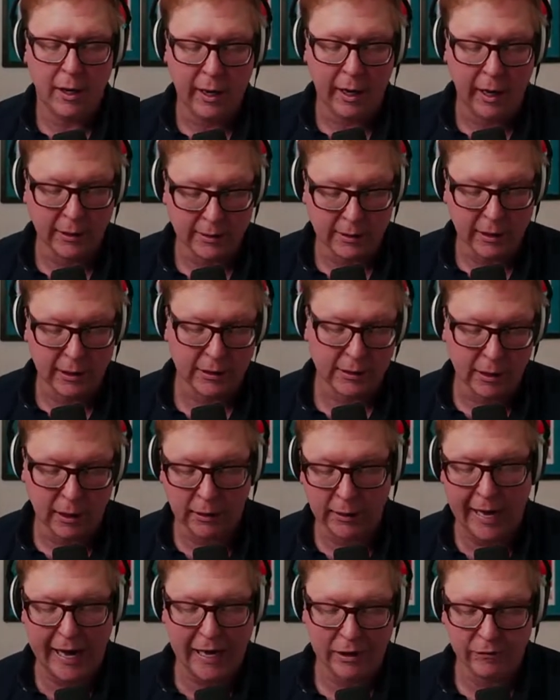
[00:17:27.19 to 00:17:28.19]
And six, a
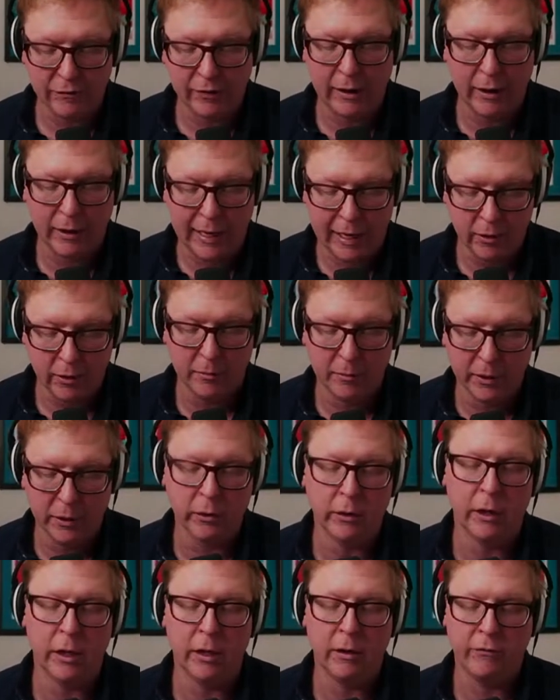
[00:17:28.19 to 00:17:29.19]
lack of
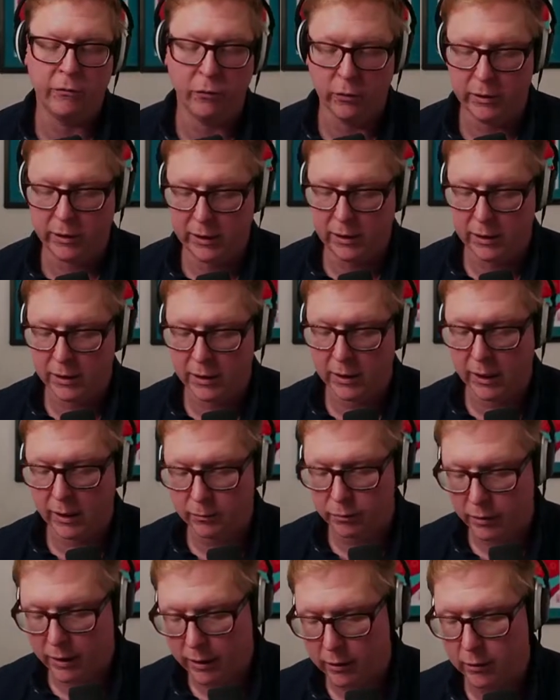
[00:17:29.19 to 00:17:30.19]
accountability for DEI
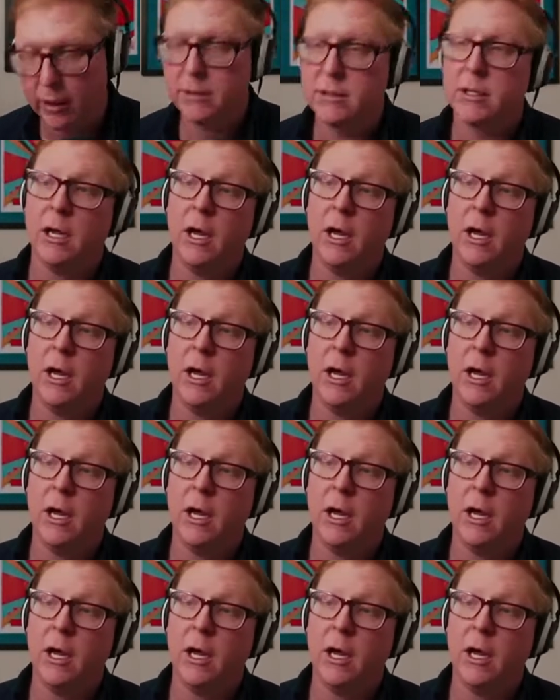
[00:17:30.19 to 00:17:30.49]
progress.